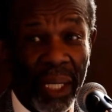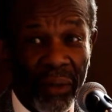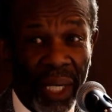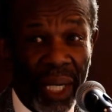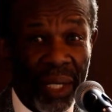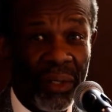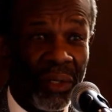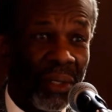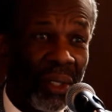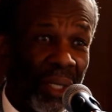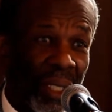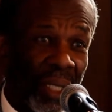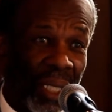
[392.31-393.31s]
grade
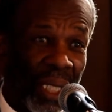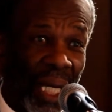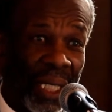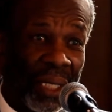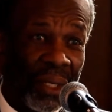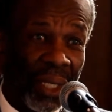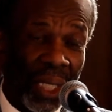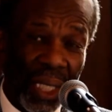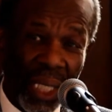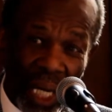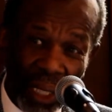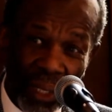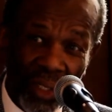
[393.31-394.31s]
at City
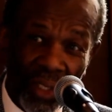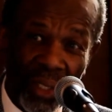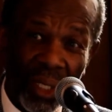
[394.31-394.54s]
College,